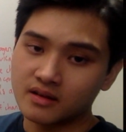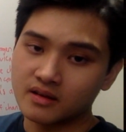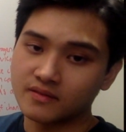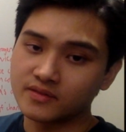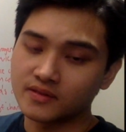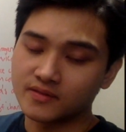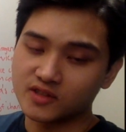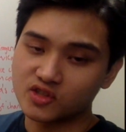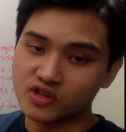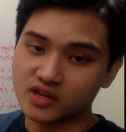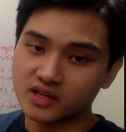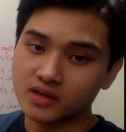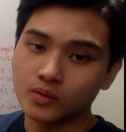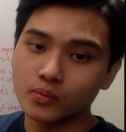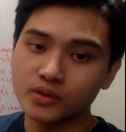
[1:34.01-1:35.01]
of the
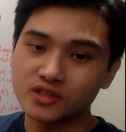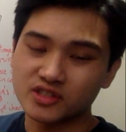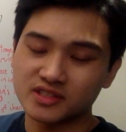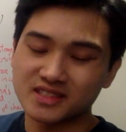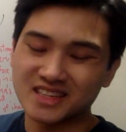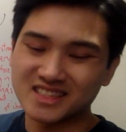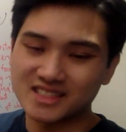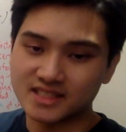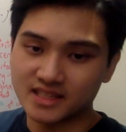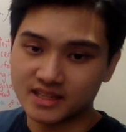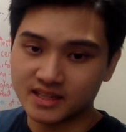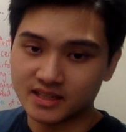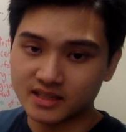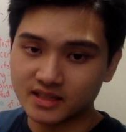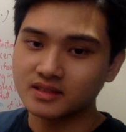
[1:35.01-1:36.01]
vagina, which is
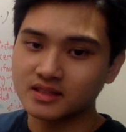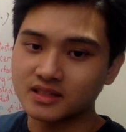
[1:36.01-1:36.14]
acidic.